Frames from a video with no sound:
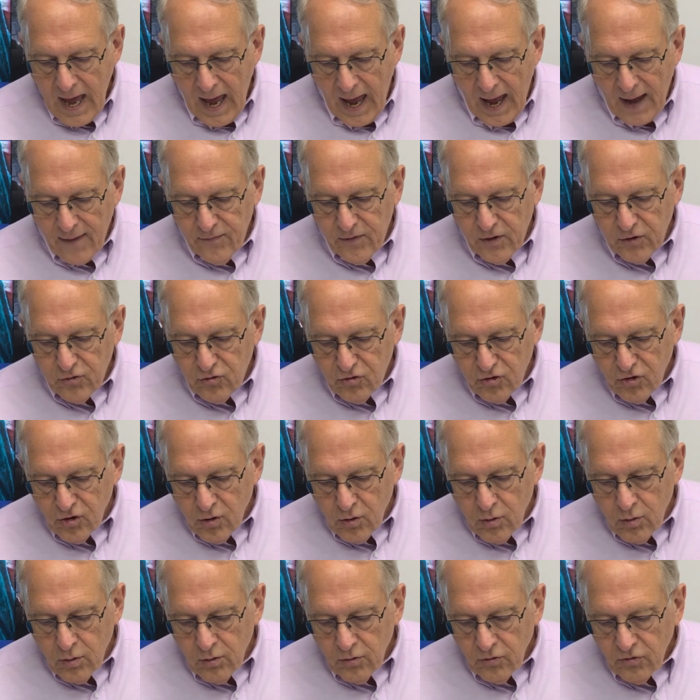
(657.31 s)
And the
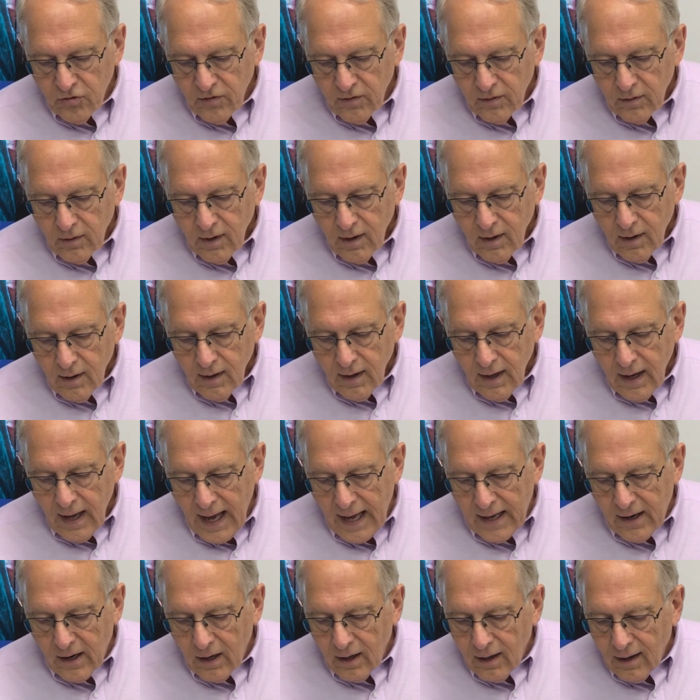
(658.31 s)
Jews
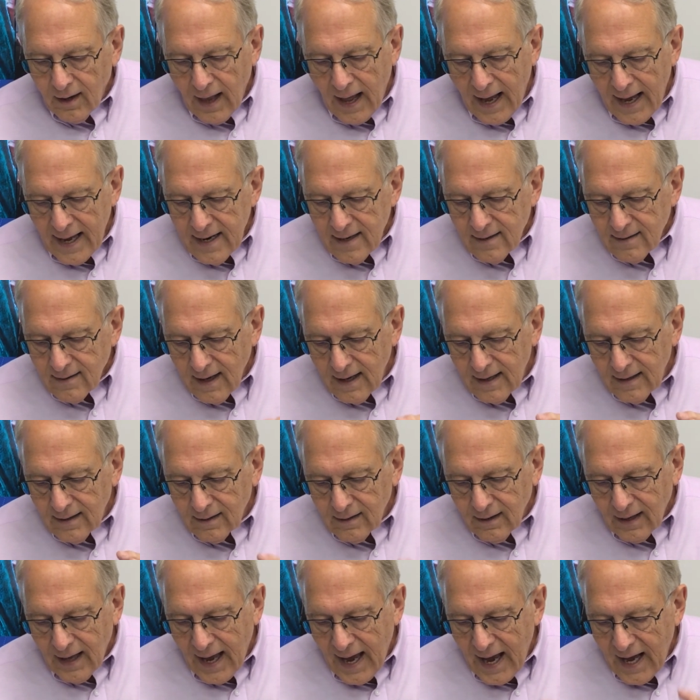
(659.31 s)
had a light and
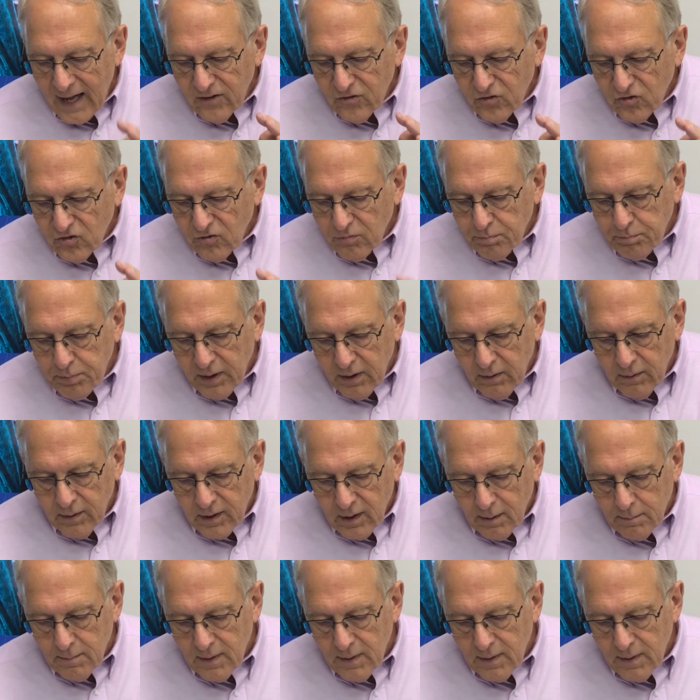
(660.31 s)
glad spirit